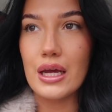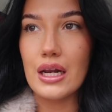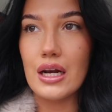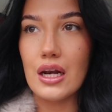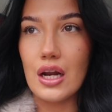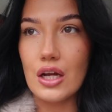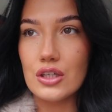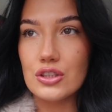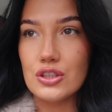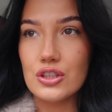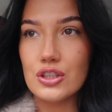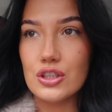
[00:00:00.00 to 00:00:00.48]
in
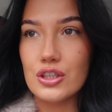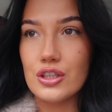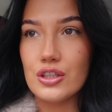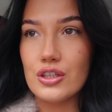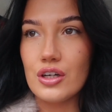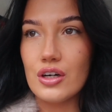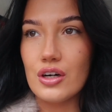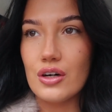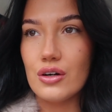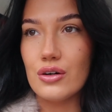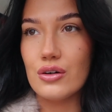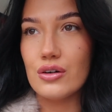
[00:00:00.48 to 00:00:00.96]

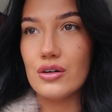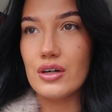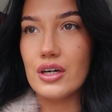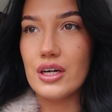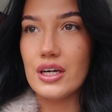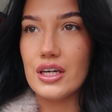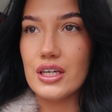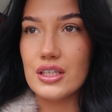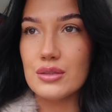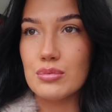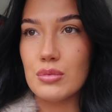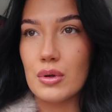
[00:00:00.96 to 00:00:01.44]
London. Oh,
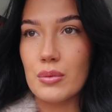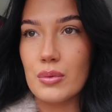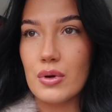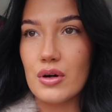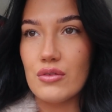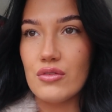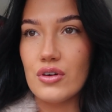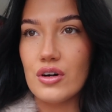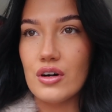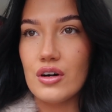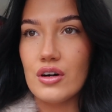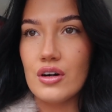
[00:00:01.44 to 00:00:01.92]
here's my
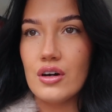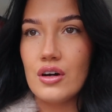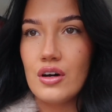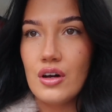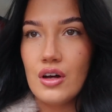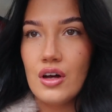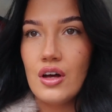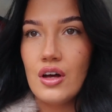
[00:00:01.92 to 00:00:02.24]
brother.